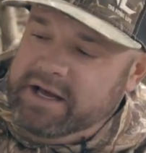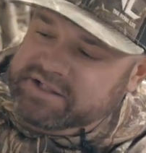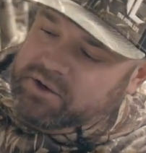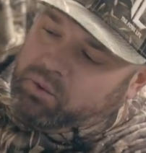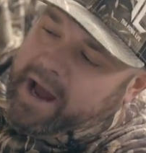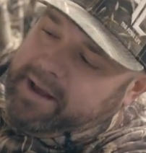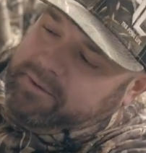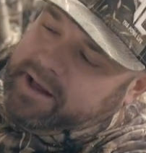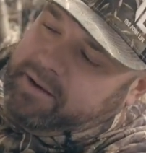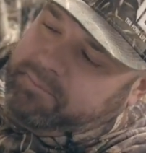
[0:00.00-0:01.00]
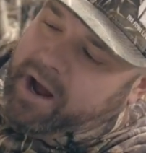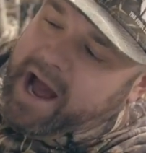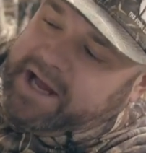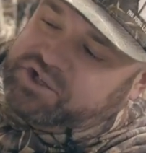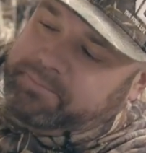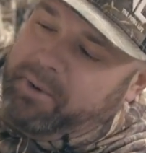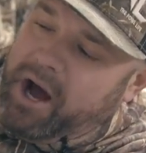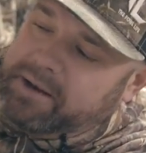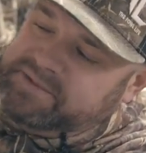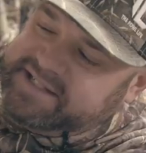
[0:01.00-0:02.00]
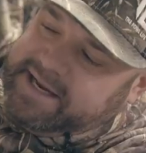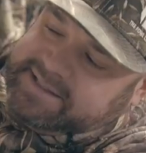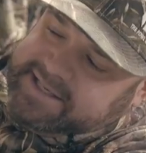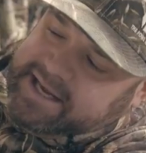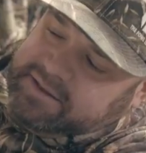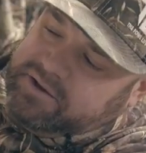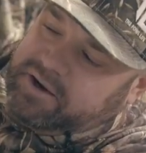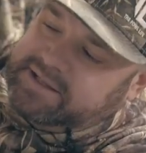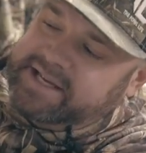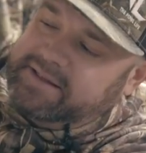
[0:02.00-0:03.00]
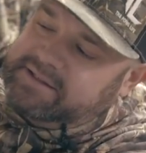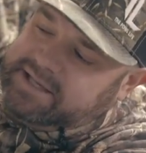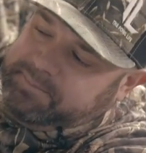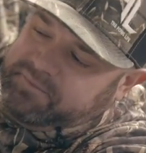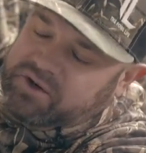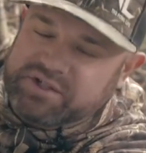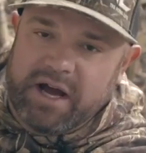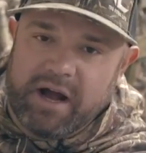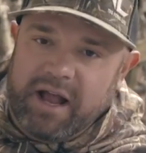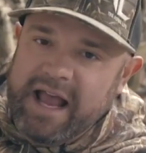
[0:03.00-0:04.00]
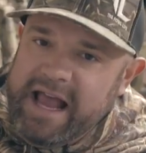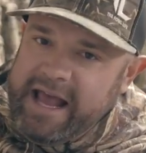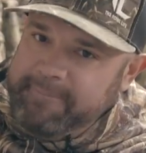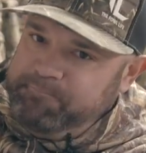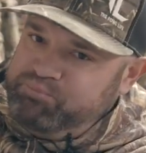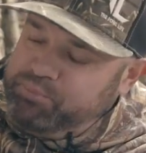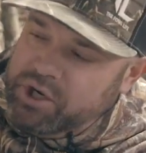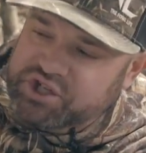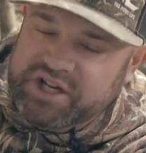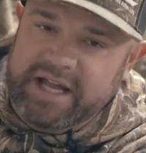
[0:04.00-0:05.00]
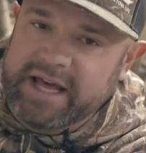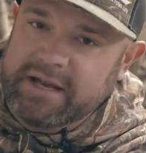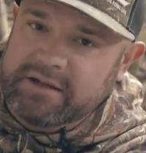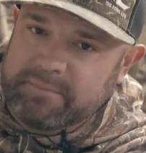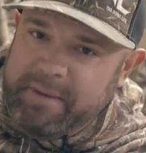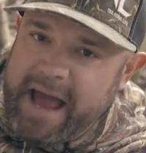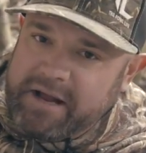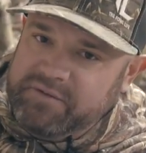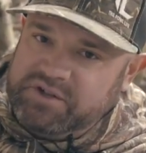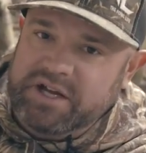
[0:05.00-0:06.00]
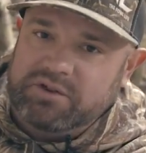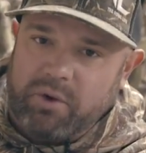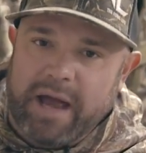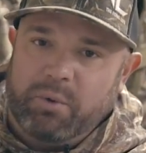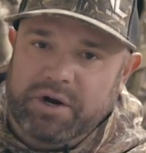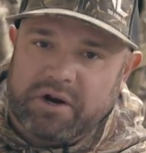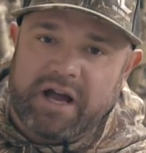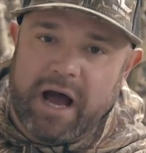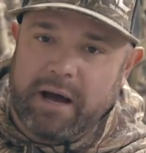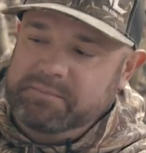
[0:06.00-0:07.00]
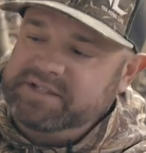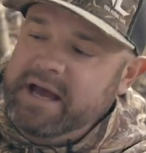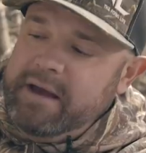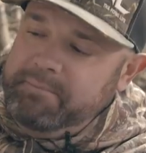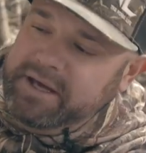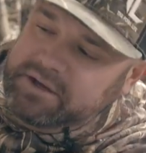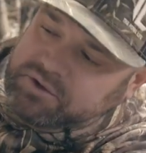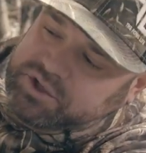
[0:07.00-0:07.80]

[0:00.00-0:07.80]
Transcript: So right behind your bottom set of teeth, you're gonna take the tip of your tongue and push it into the back of your teeth, right where your gums meet your